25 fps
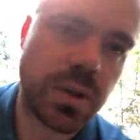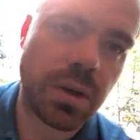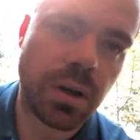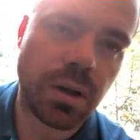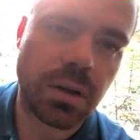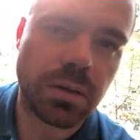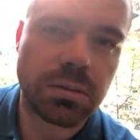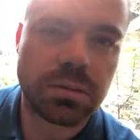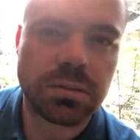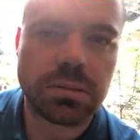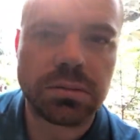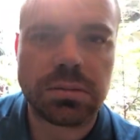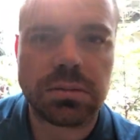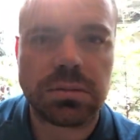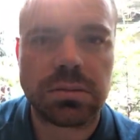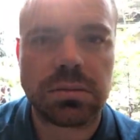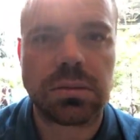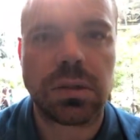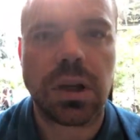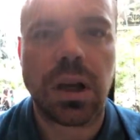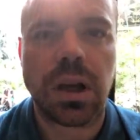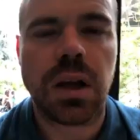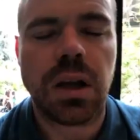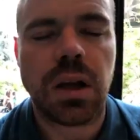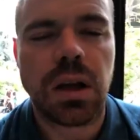So
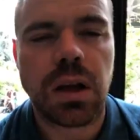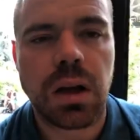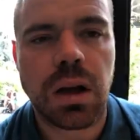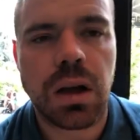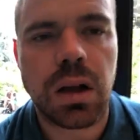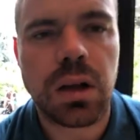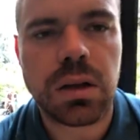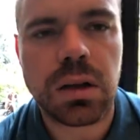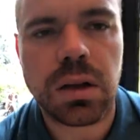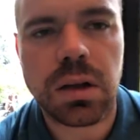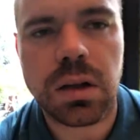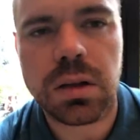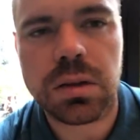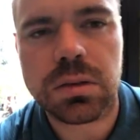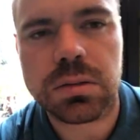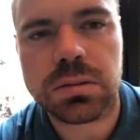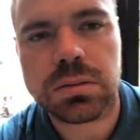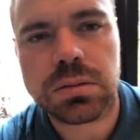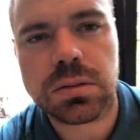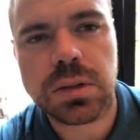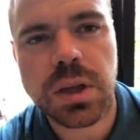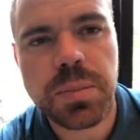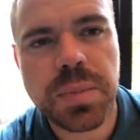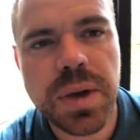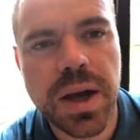I'll
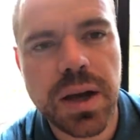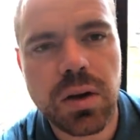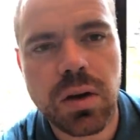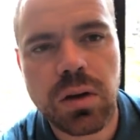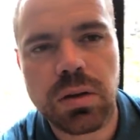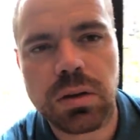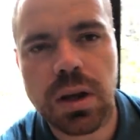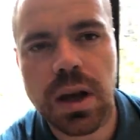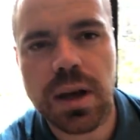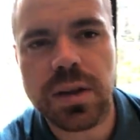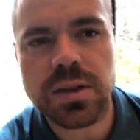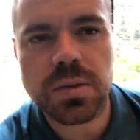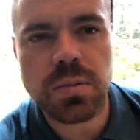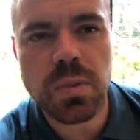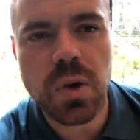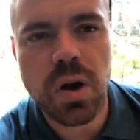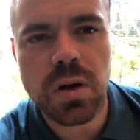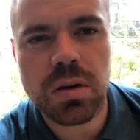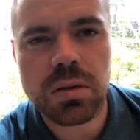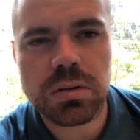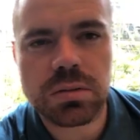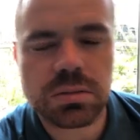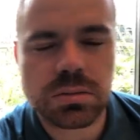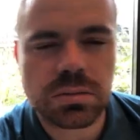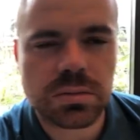get back online
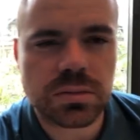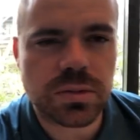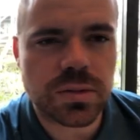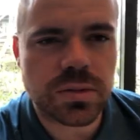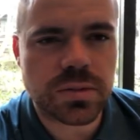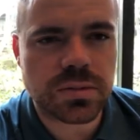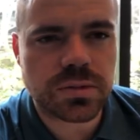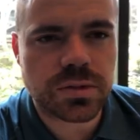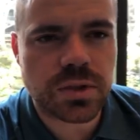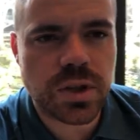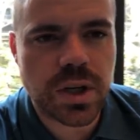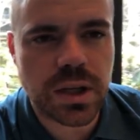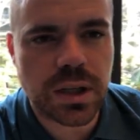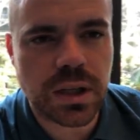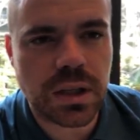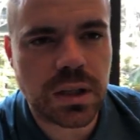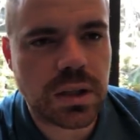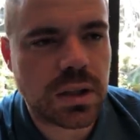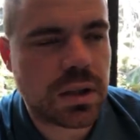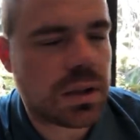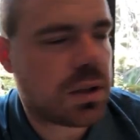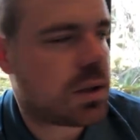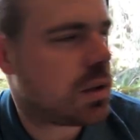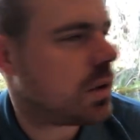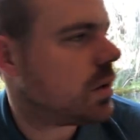tomorrow and check
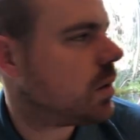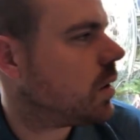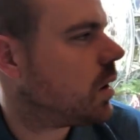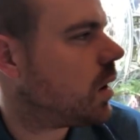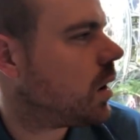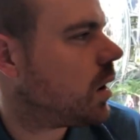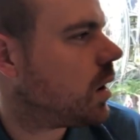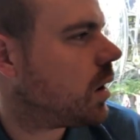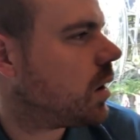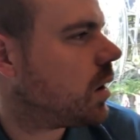in and